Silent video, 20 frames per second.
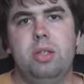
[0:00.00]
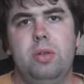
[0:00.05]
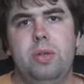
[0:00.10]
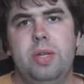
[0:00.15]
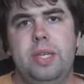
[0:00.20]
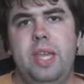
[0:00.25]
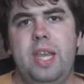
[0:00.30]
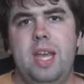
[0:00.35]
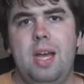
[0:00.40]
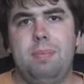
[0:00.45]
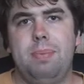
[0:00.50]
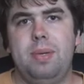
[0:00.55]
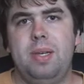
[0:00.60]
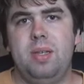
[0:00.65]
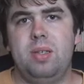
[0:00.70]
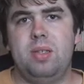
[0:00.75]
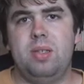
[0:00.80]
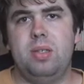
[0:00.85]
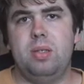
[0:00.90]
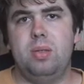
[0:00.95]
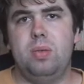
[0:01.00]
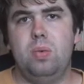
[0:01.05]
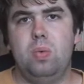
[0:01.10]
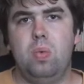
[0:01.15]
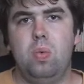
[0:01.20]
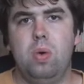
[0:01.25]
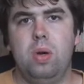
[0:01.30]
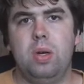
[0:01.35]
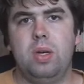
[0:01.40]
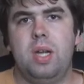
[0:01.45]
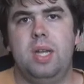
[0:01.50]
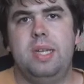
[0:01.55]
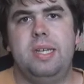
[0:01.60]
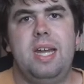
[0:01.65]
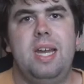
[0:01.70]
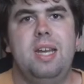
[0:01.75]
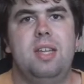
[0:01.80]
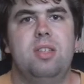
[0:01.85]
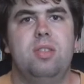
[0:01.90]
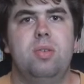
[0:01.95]
Louis Chiappi's work on
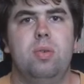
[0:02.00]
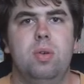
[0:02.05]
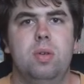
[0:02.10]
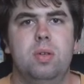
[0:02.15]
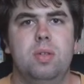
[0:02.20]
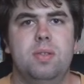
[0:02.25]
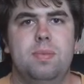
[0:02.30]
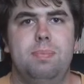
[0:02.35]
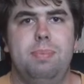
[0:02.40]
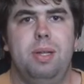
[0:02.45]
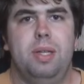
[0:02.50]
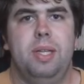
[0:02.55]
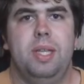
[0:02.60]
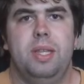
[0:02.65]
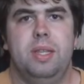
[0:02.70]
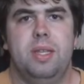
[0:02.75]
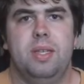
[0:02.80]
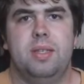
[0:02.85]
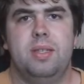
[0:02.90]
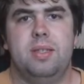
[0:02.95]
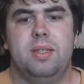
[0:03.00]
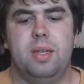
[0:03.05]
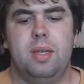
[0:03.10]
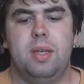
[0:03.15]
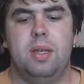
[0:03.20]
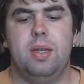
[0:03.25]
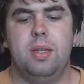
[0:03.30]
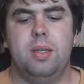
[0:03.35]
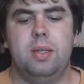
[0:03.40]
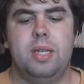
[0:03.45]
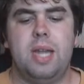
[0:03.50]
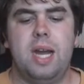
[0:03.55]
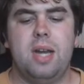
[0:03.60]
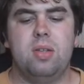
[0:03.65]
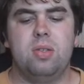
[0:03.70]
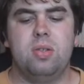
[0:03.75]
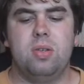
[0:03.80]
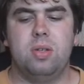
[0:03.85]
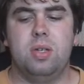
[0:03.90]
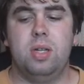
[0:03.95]
dinosaurs, building this
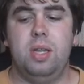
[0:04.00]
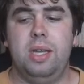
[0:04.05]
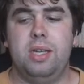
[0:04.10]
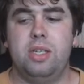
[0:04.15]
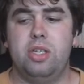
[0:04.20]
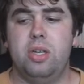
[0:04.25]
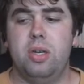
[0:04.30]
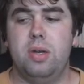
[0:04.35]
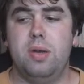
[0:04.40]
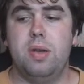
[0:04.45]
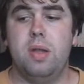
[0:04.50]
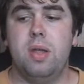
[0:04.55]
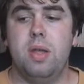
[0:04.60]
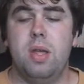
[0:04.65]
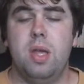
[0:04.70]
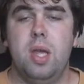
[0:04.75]
dinosaur collection